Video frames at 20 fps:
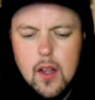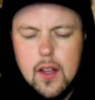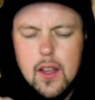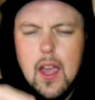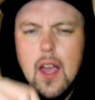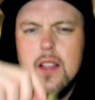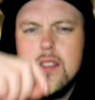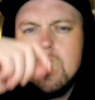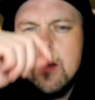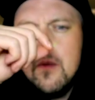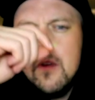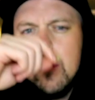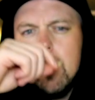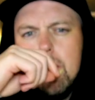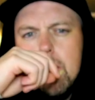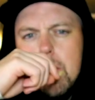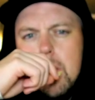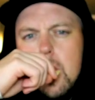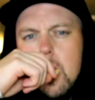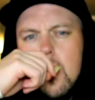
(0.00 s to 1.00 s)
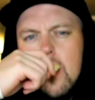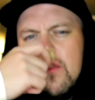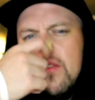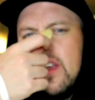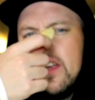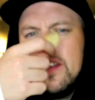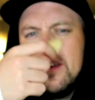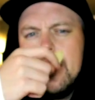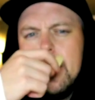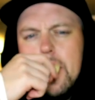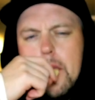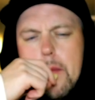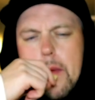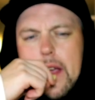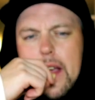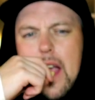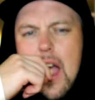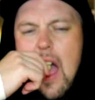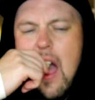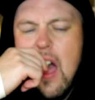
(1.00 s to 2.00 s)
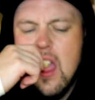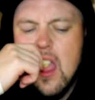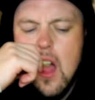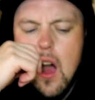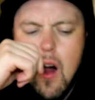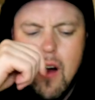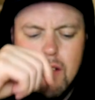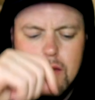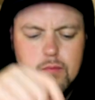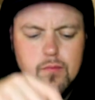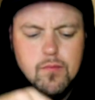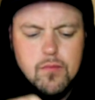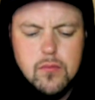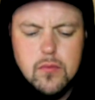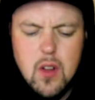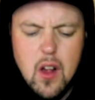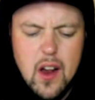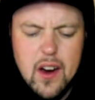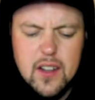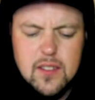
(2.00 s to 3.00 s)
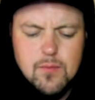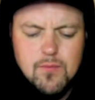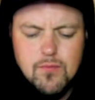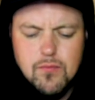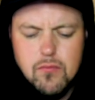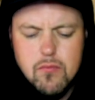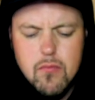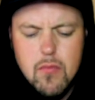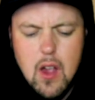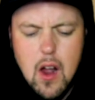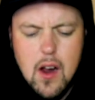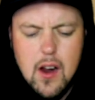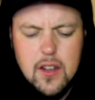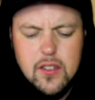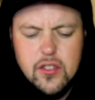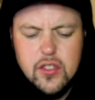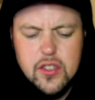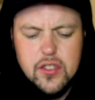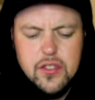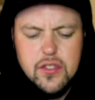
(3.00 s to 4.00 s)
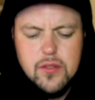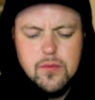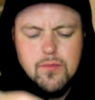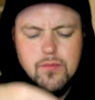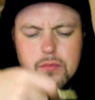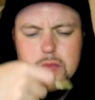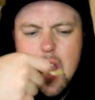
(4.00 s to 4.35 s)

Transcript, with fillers: get something from you or fake it till they make it. Like, it's just,